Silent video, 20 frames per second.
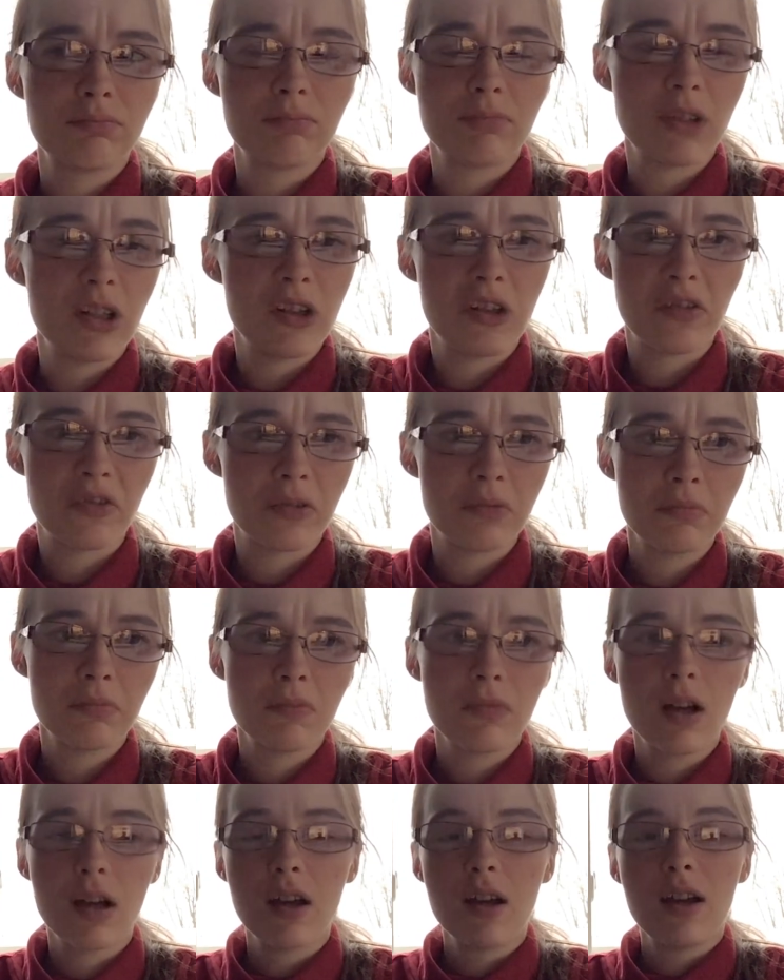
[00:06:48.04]
each of them,
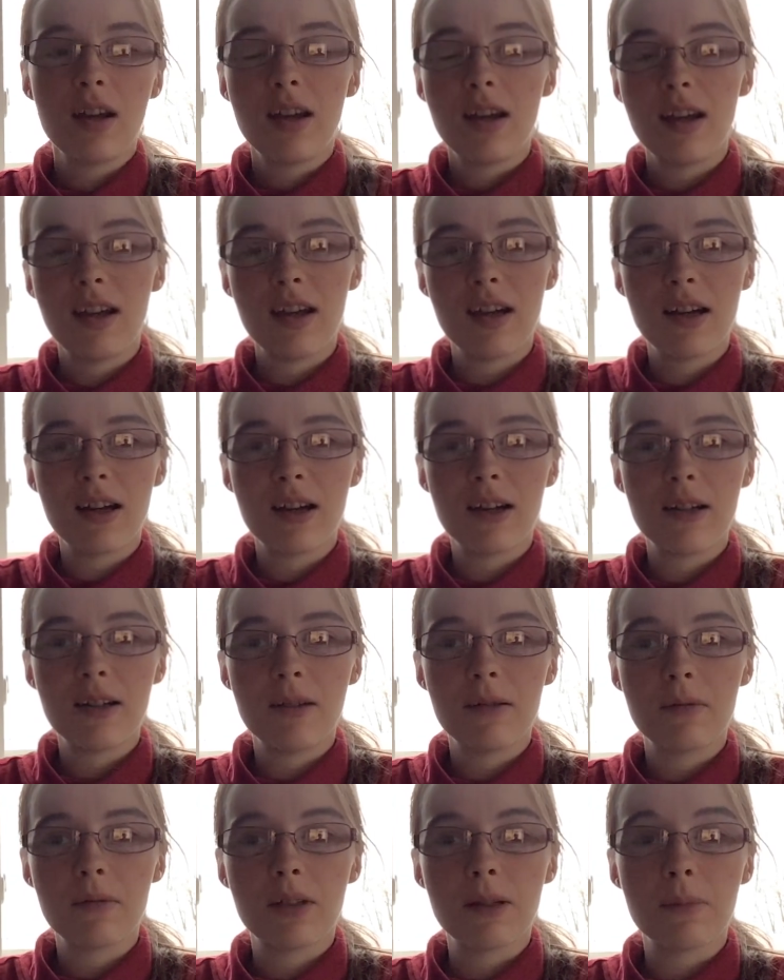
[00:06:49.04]

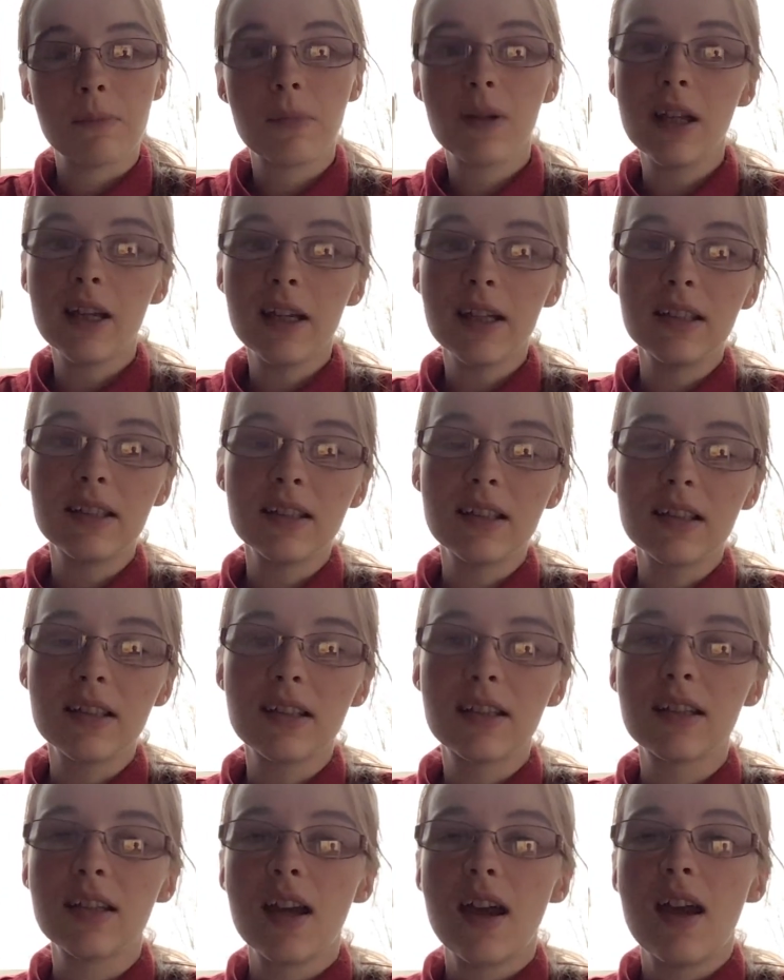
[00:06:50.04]
and some
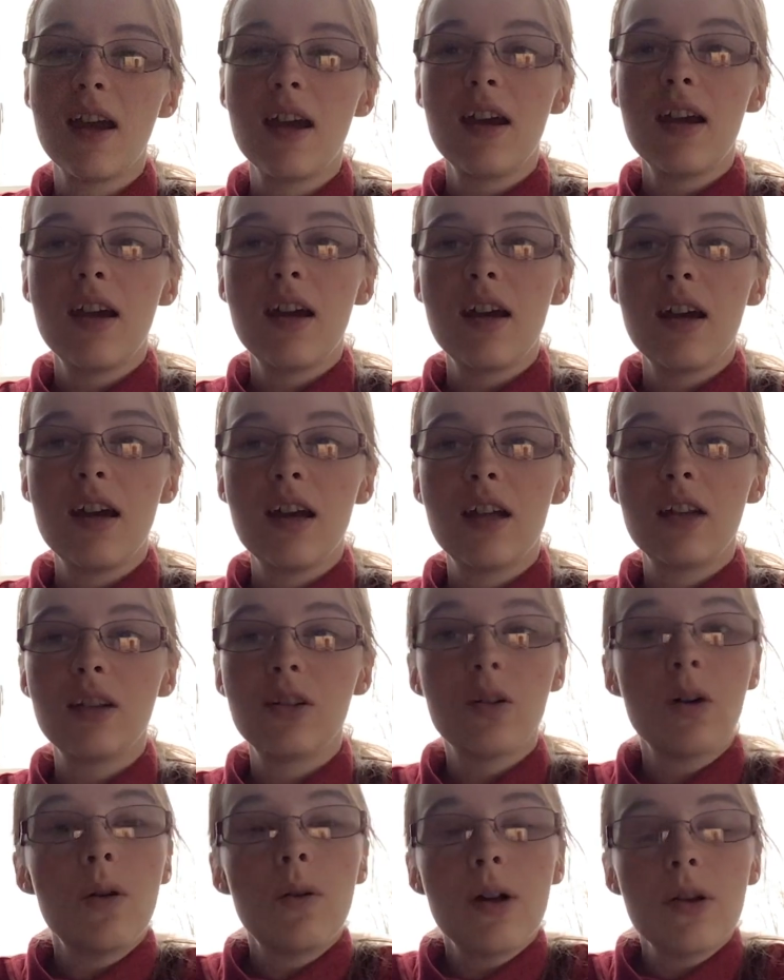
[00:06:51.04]
blankets, and
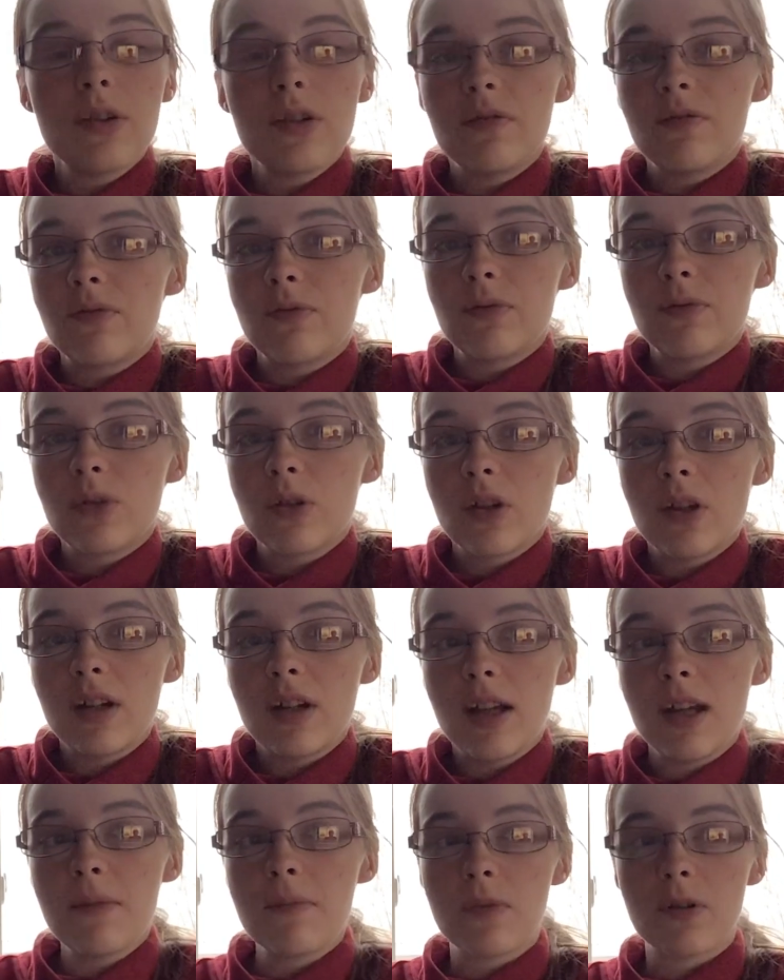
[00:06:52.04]
go around to the
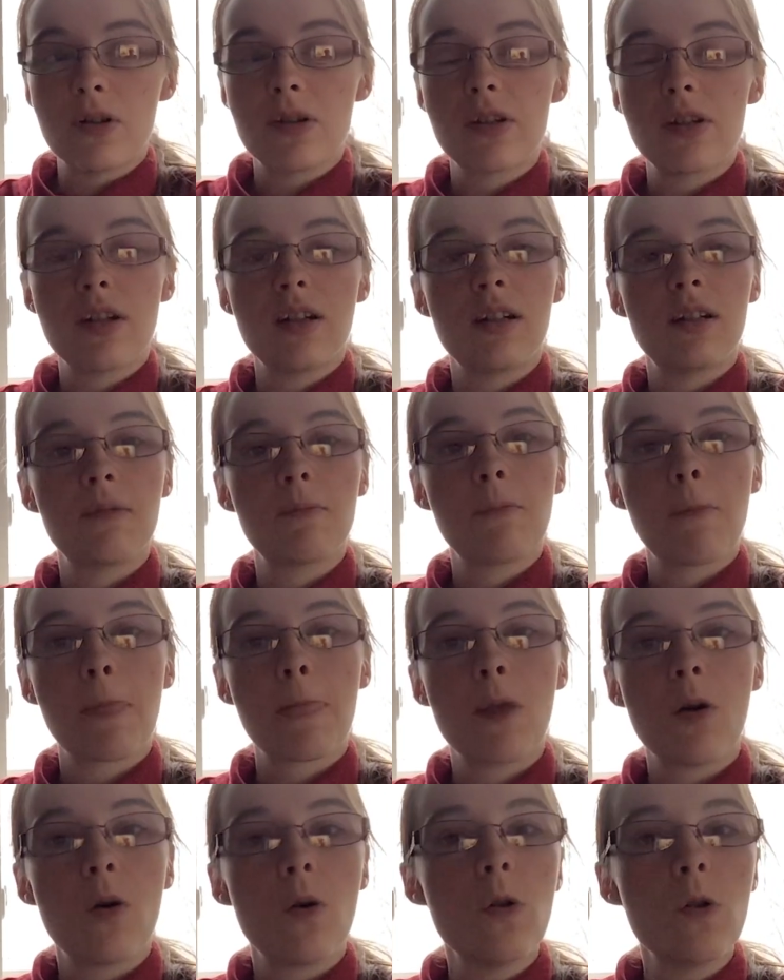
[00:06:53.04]
neighbors and
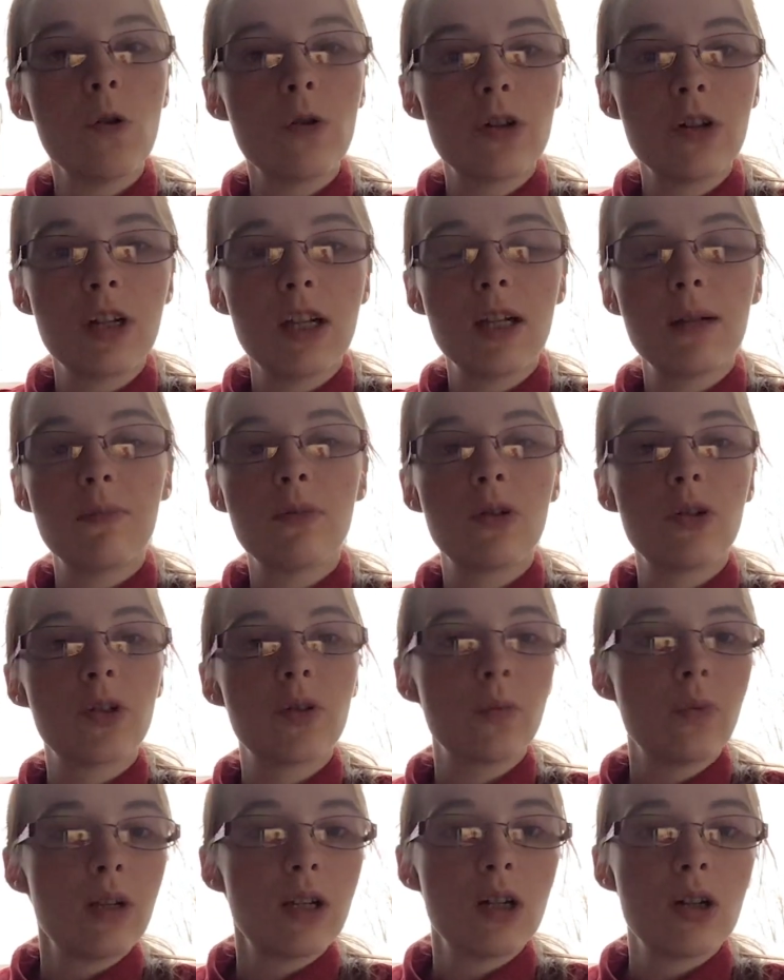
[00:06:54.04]
older neighbors,
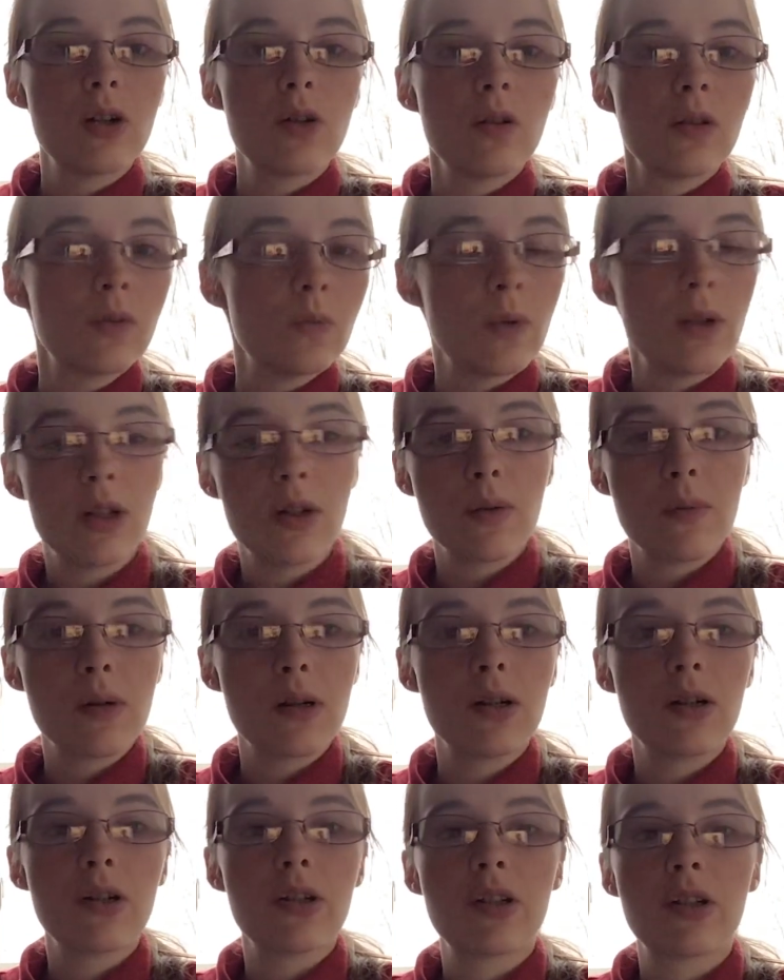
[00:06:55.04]

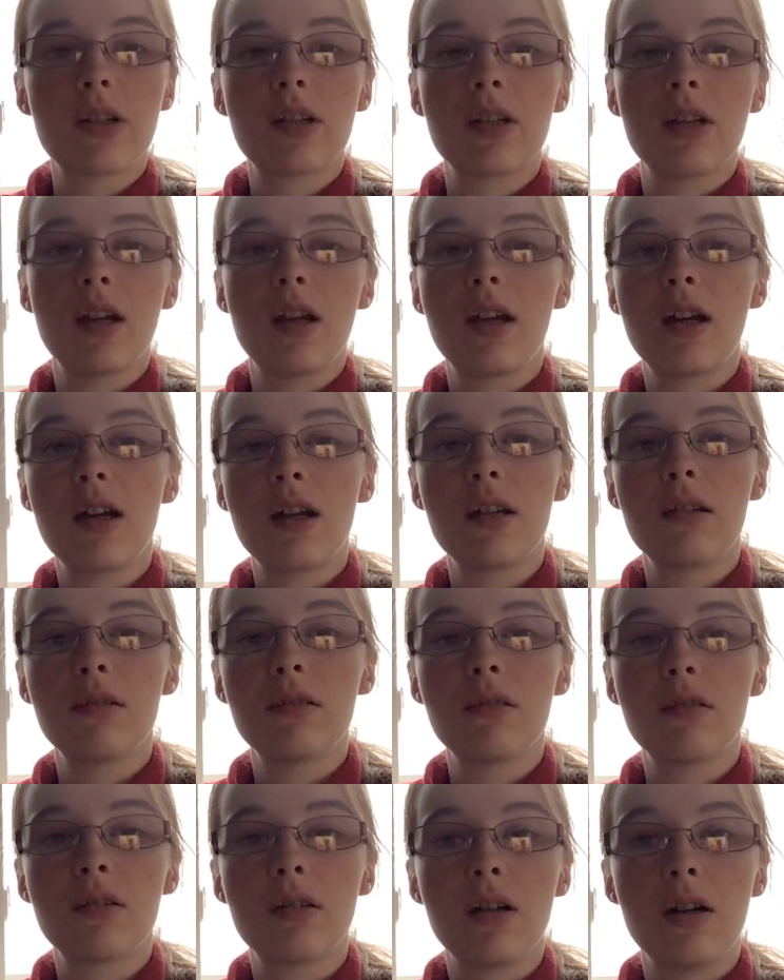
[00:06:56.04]
widowers, and
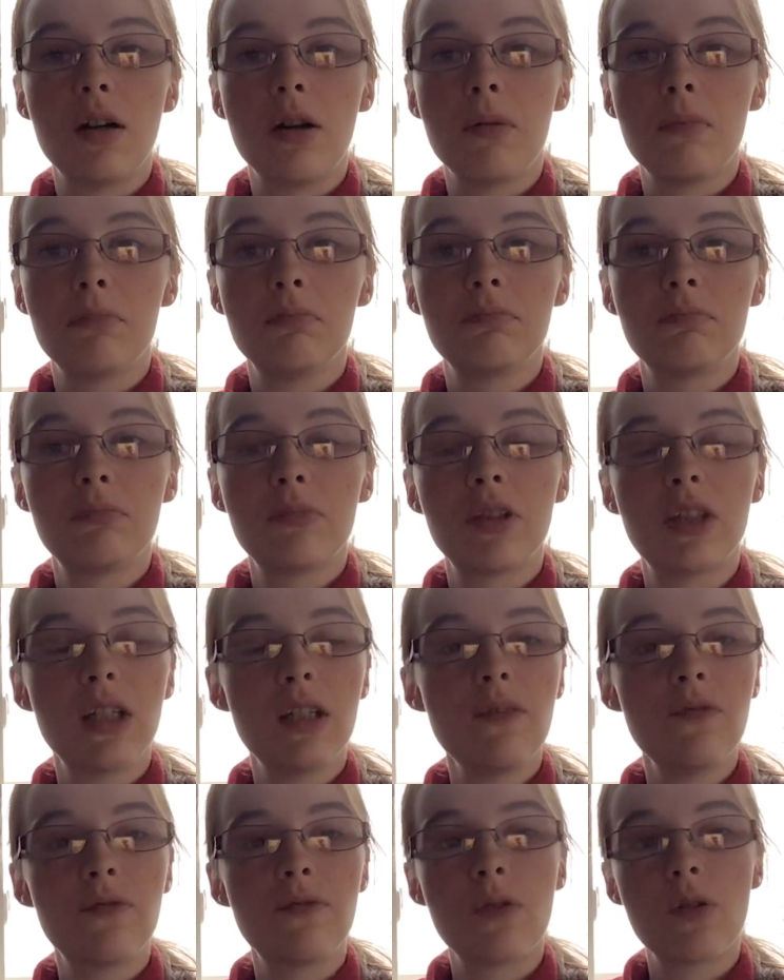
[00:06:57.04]

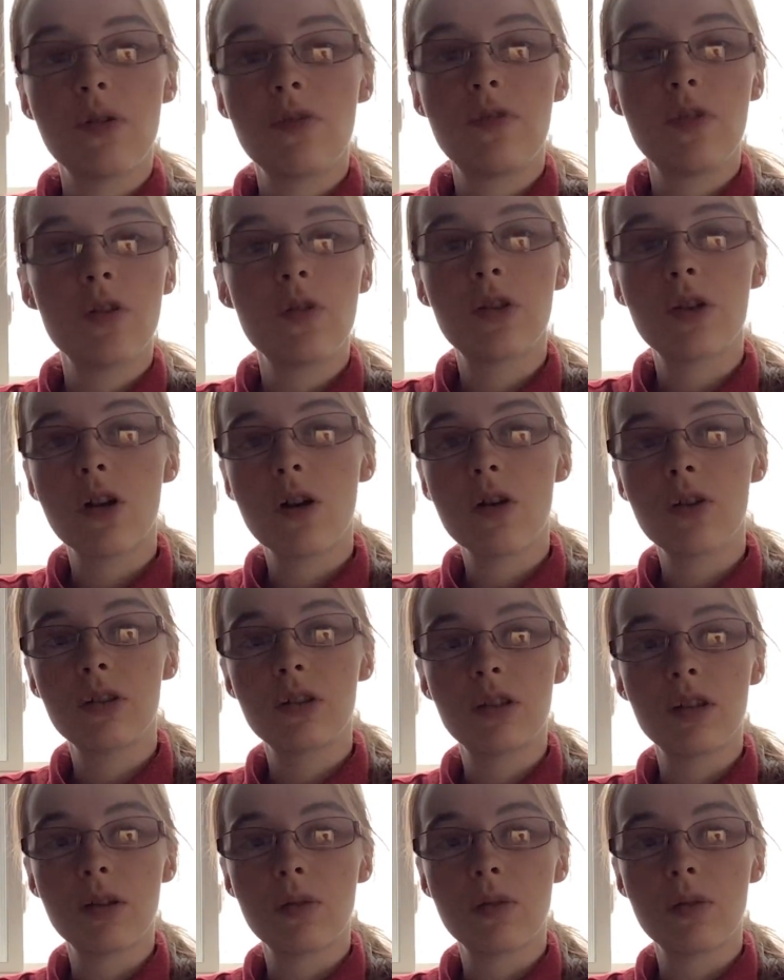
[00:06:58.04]
sing for a few songs.